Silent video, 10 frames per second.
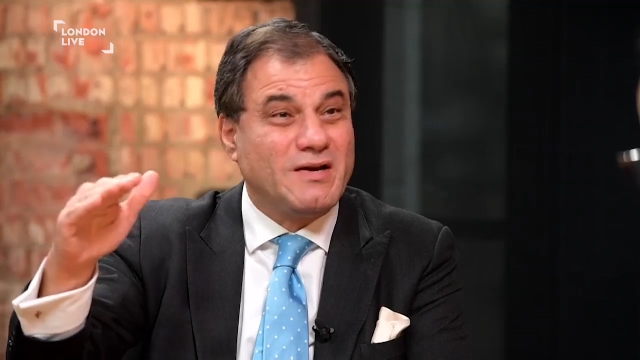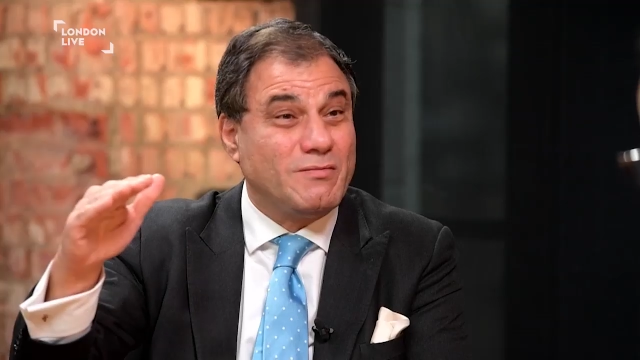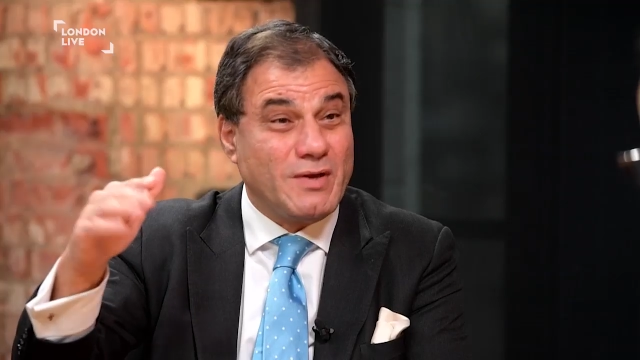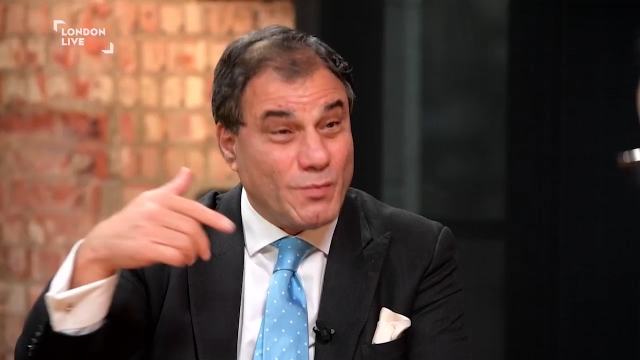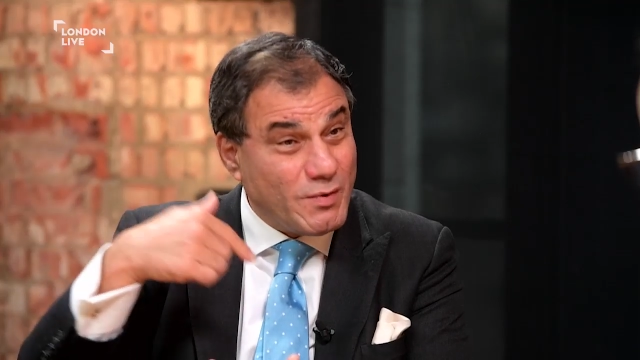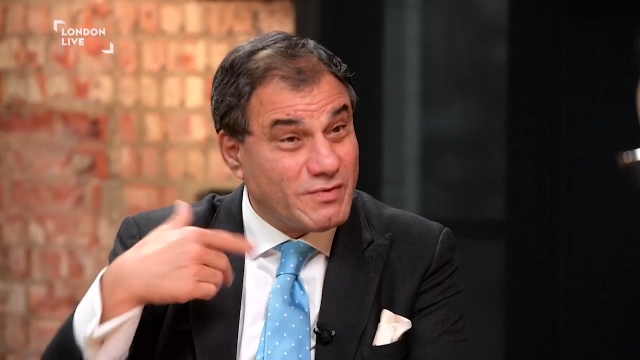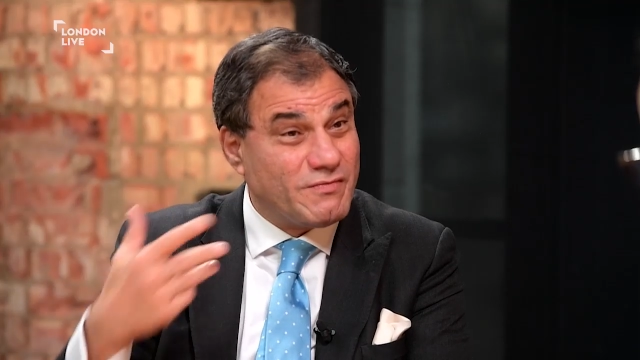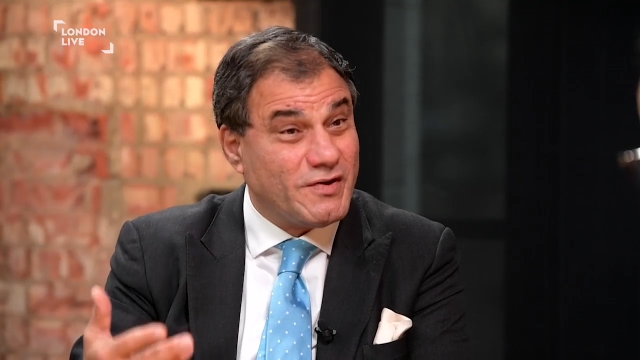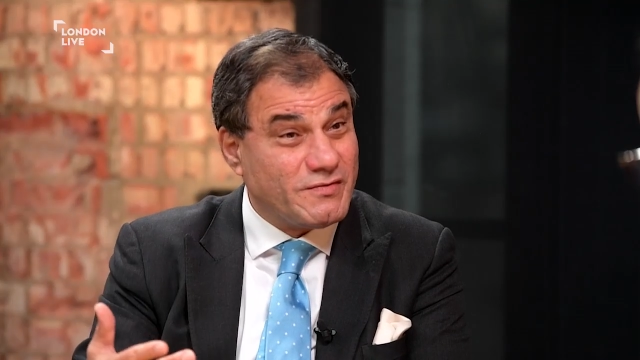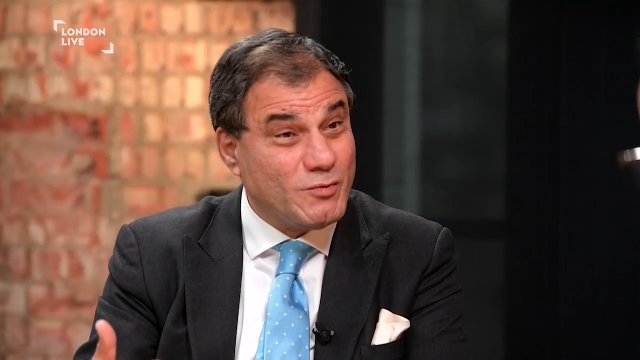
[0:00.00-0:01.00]
double, and we were the
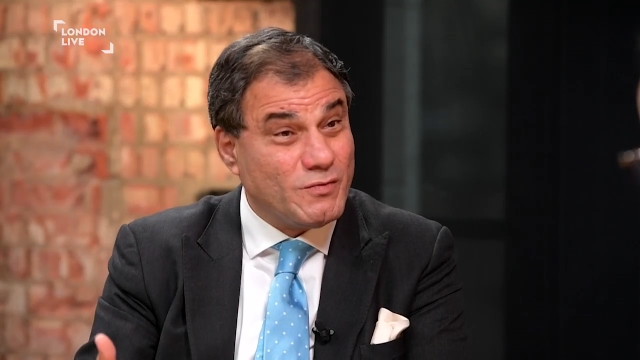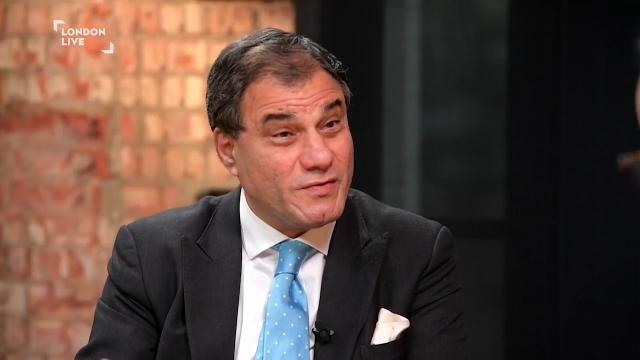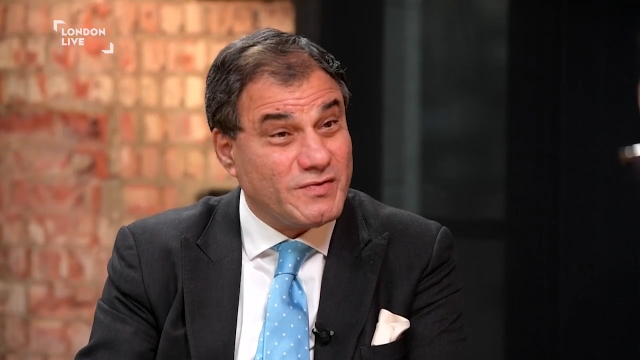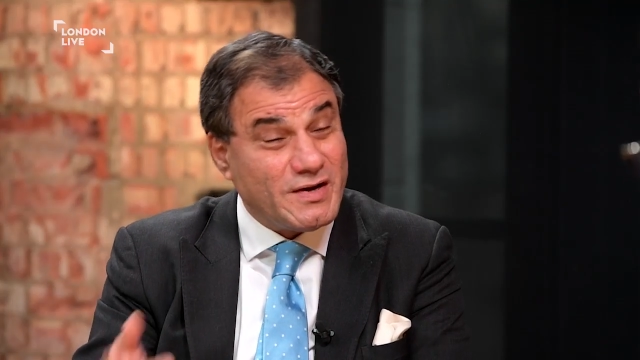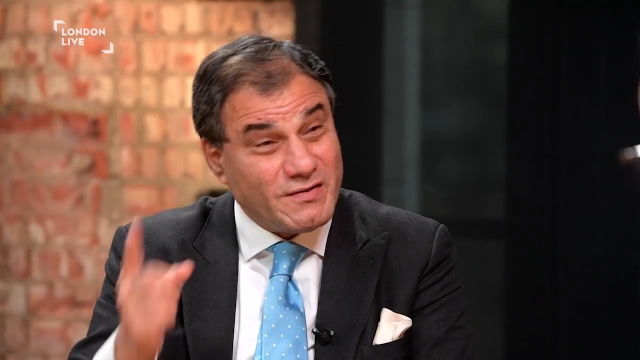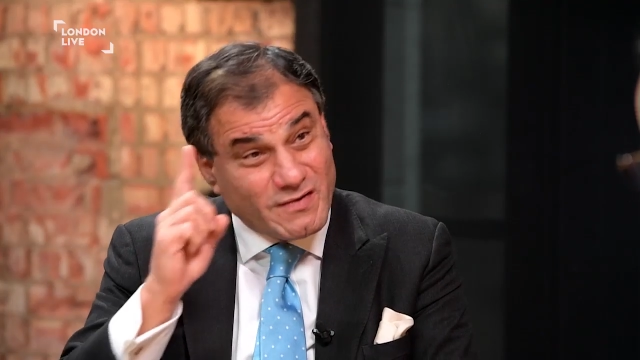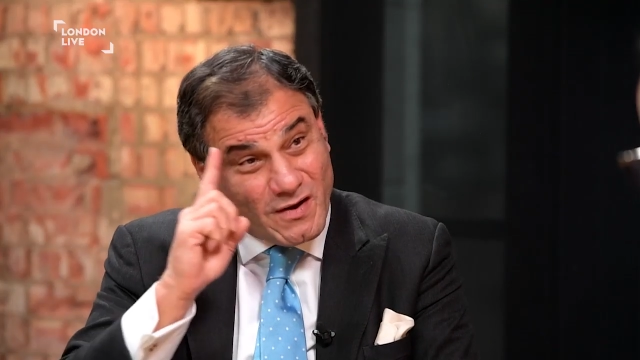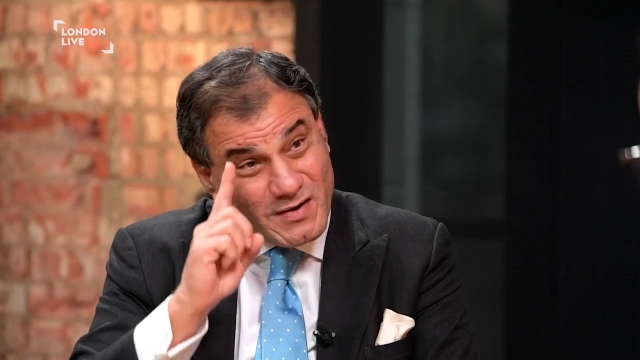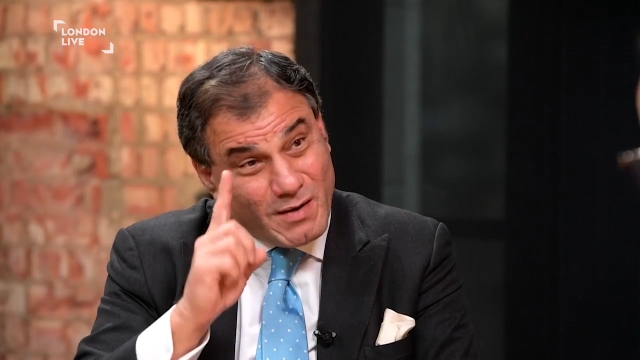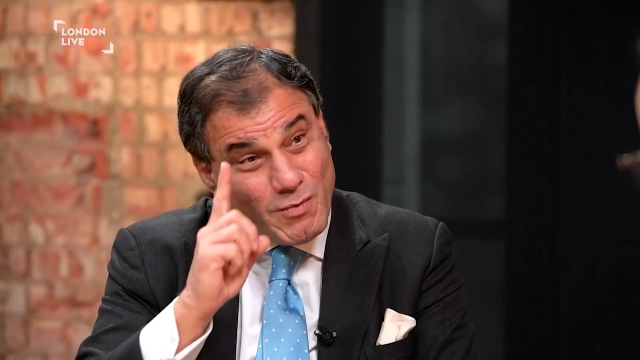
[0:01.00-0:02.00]
first movers, and it's our
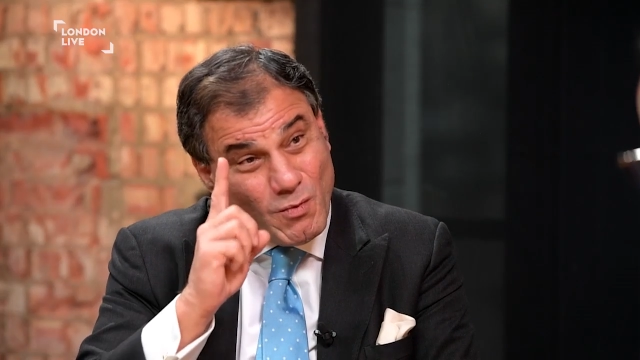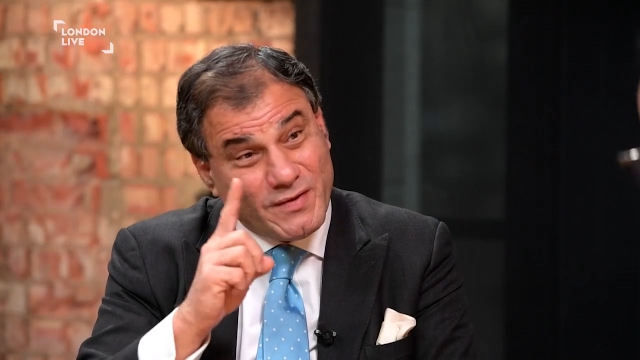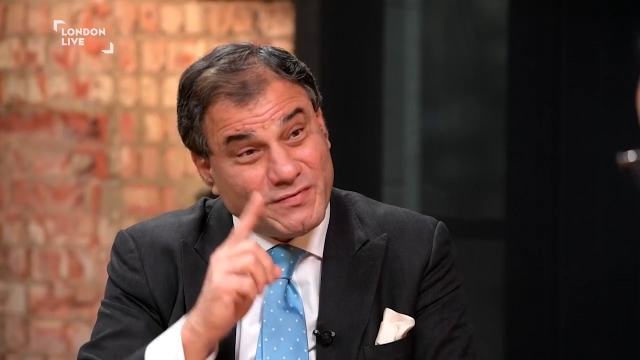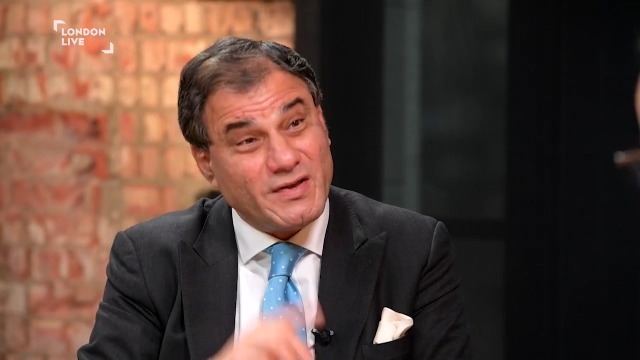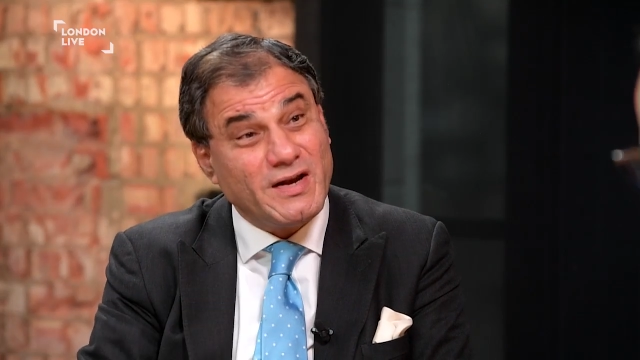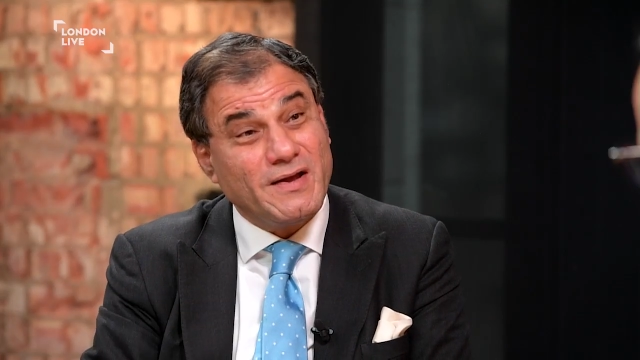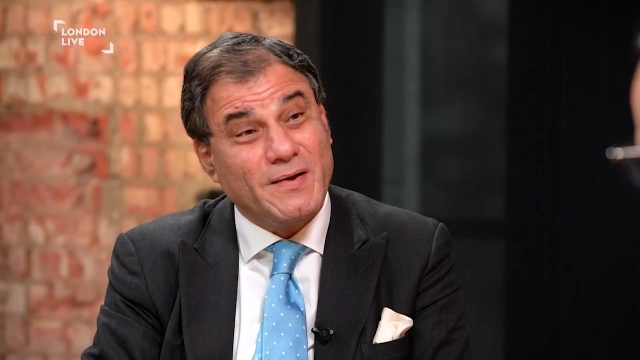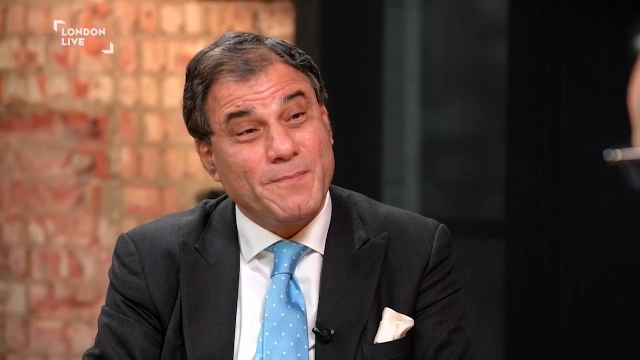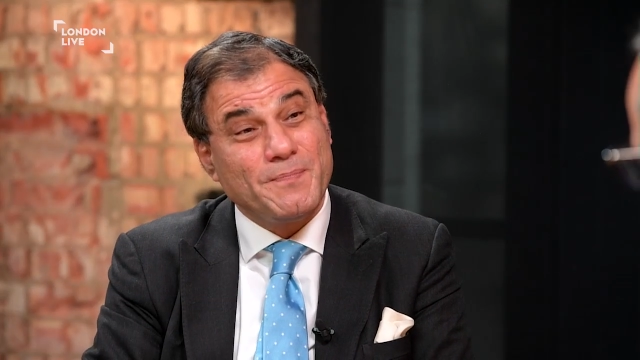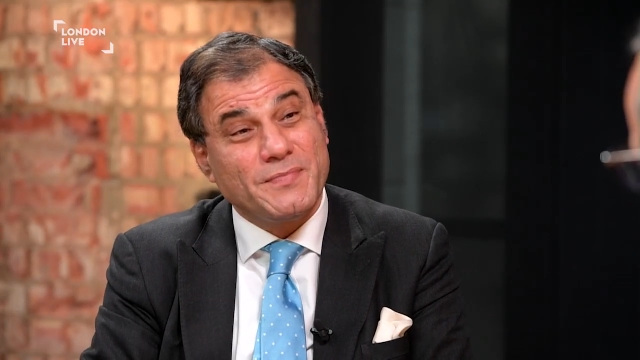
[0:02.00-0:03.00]
number one selling
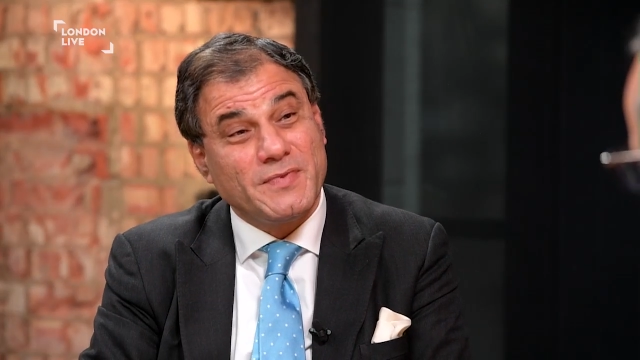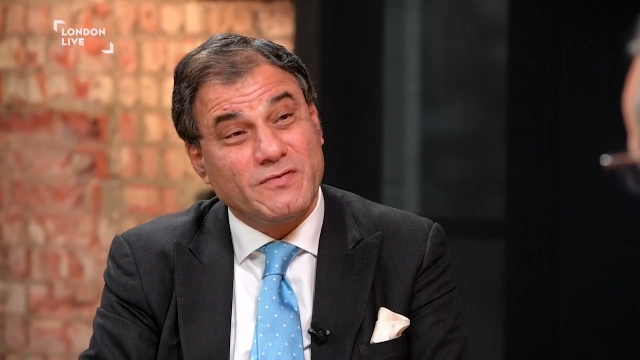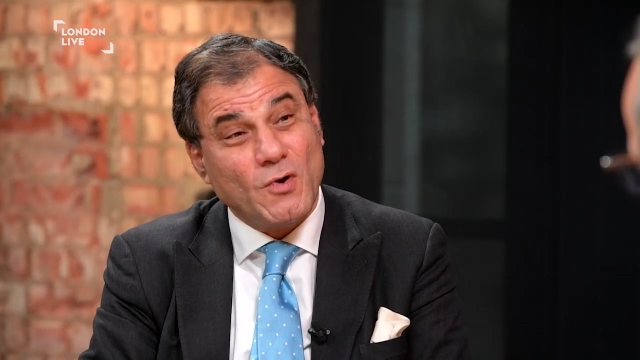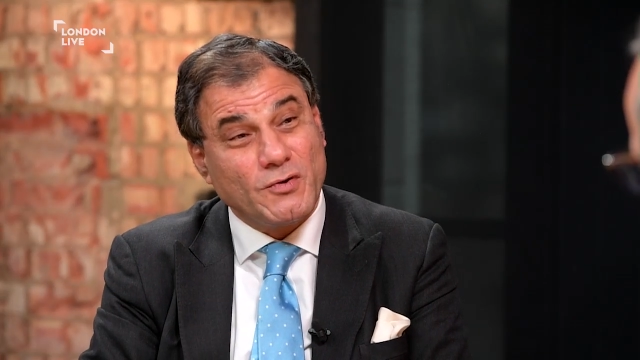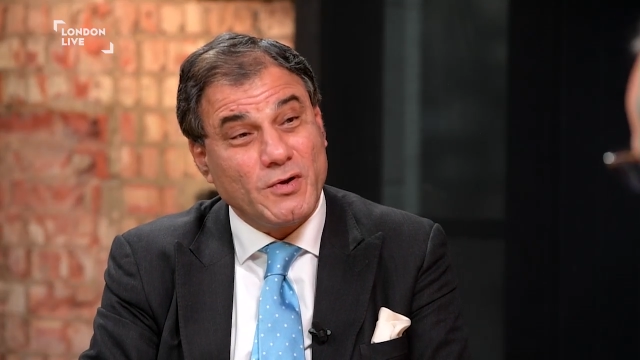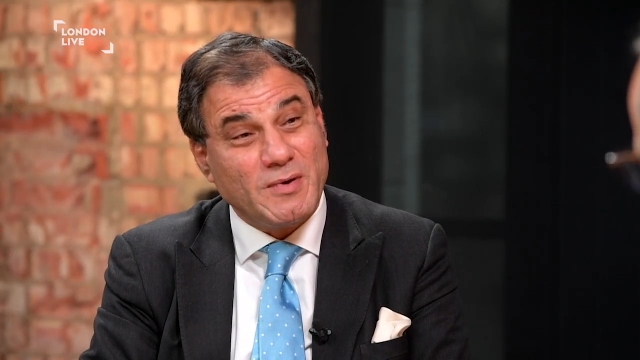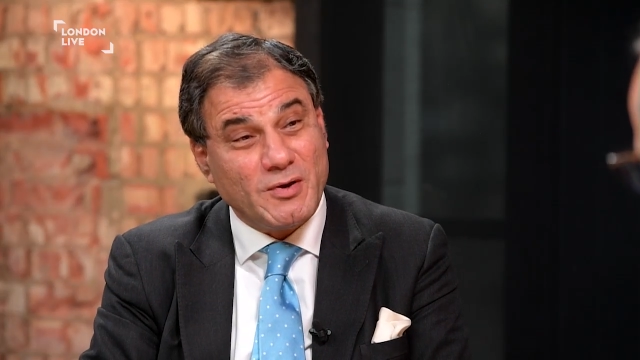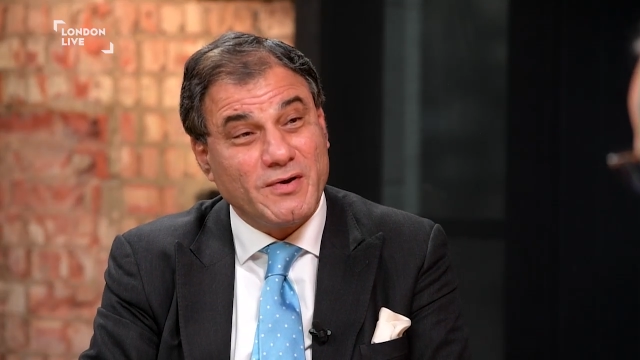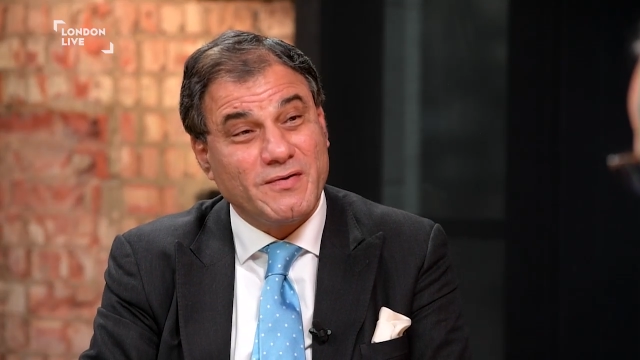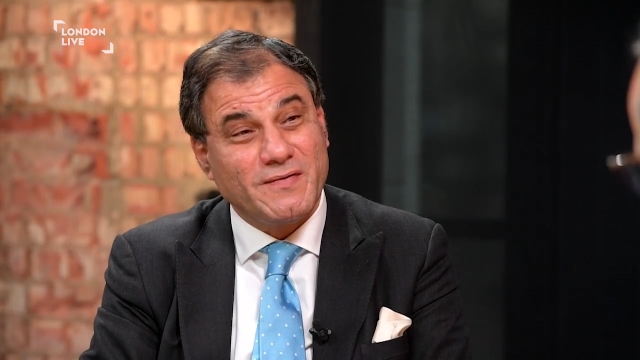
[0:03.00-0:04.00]
stock keeping unit. How have you
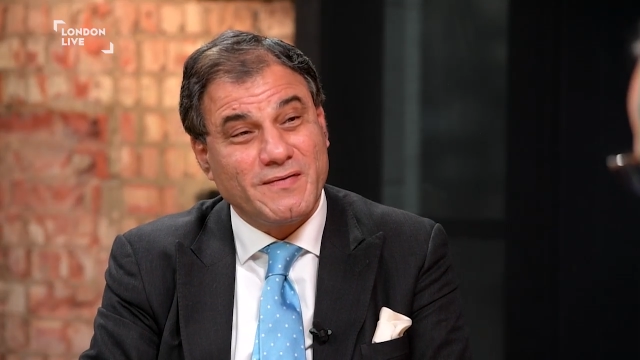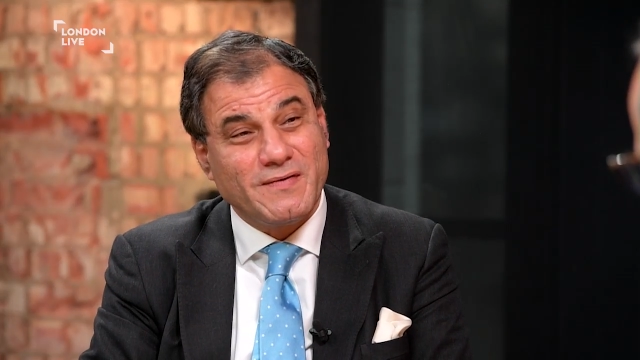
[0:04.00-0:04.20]
found it